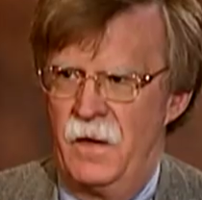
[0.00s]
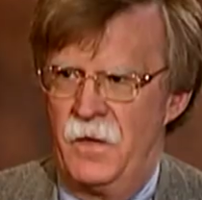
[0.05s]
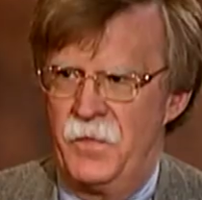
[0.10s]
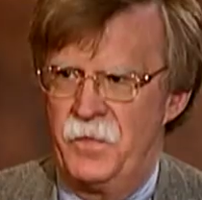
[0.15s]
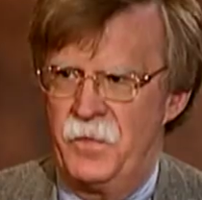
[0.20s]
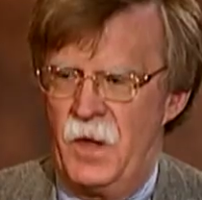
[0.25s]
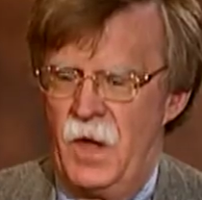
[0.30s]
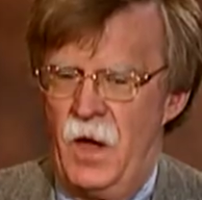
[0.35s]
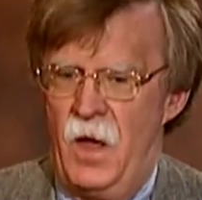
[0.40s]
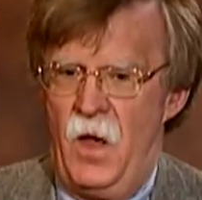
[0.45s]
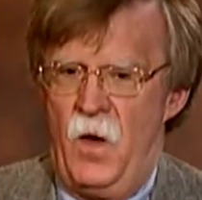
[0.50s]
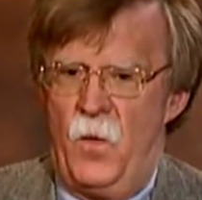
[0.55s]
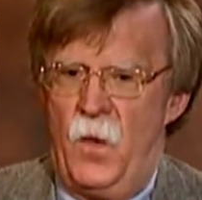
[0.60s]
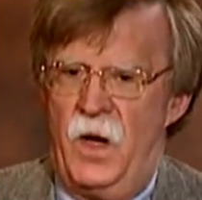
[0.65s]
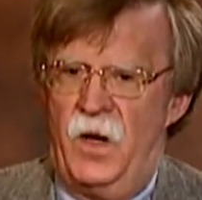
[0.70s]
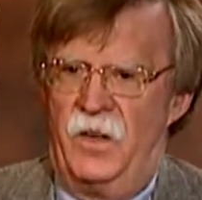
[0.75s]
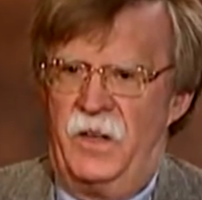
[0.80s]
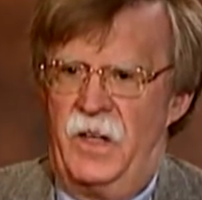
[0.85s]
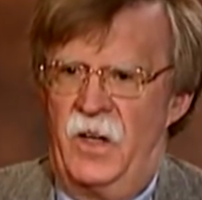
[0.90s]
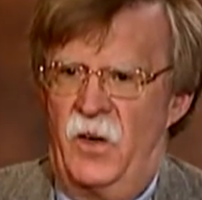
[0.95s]
of that?
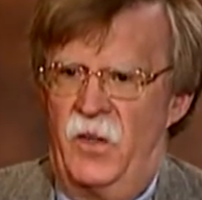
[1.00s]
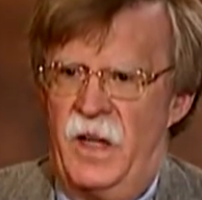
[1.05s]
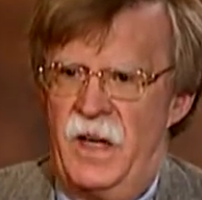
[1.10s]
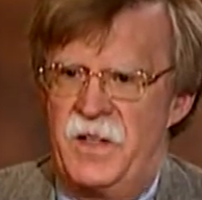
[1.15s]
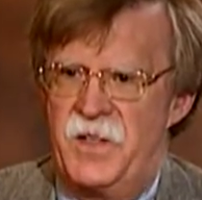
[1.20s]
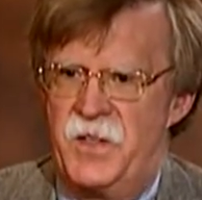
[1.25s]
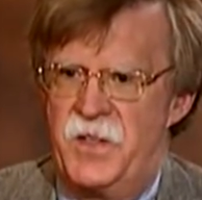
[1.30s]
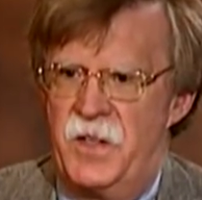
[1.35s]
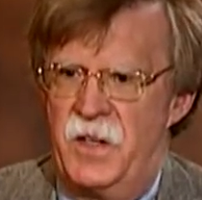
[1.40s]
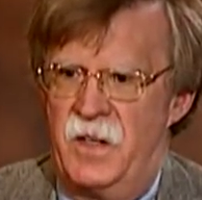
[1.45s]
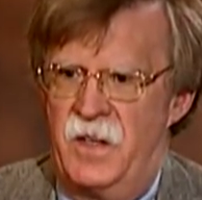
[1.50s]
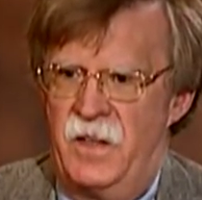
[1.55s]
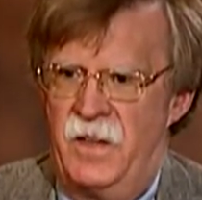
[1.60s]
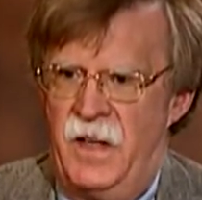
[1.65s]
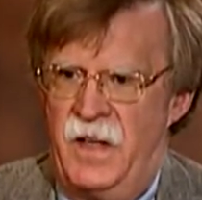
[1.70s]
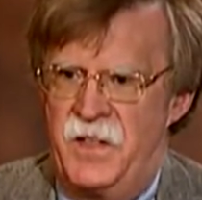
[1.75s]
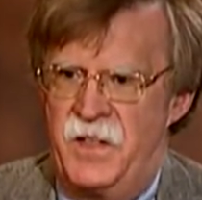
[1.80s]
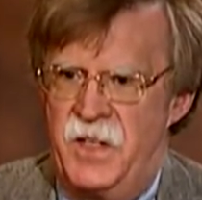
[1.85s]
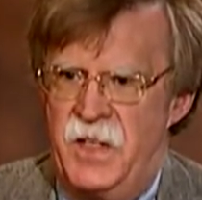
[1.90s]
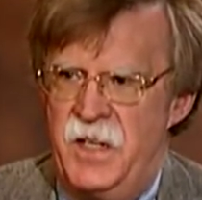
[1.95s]
Well, you know,
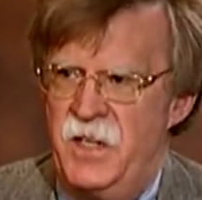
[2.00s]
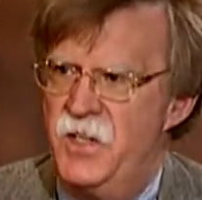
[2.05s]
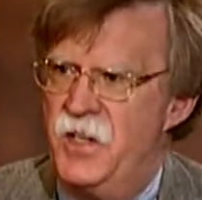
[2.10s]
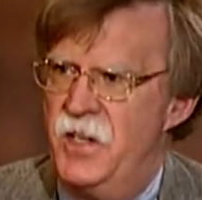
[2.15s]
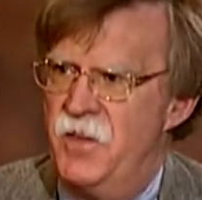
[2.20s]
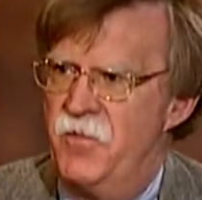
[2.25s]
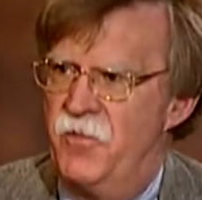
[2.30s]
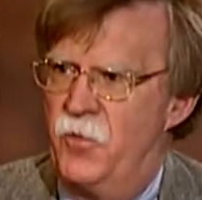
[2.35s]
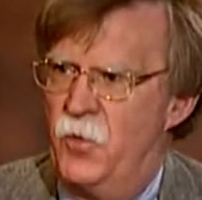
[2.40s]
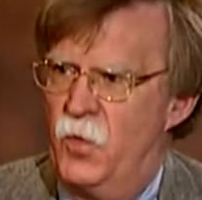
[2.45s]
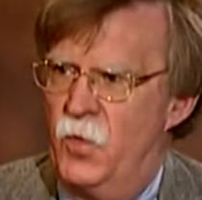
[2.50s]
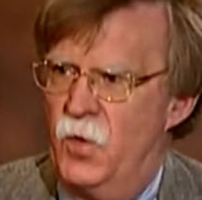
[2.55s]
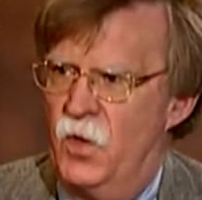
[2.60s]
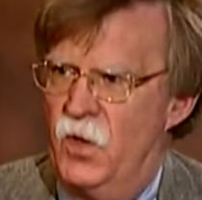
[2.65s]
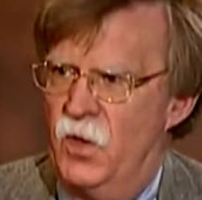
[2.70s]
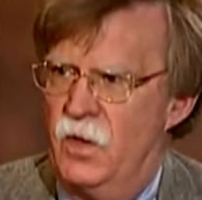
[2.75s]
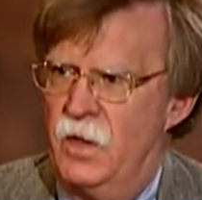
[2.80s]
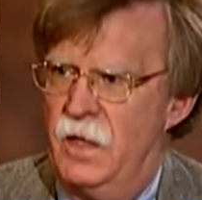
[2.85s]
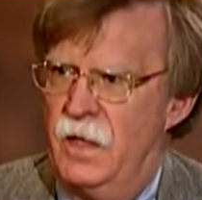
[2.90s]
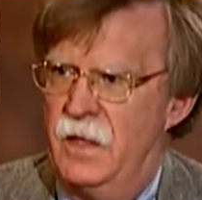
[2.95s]
that's easy
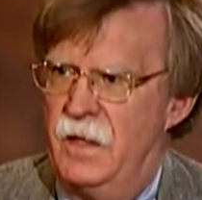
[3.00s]
for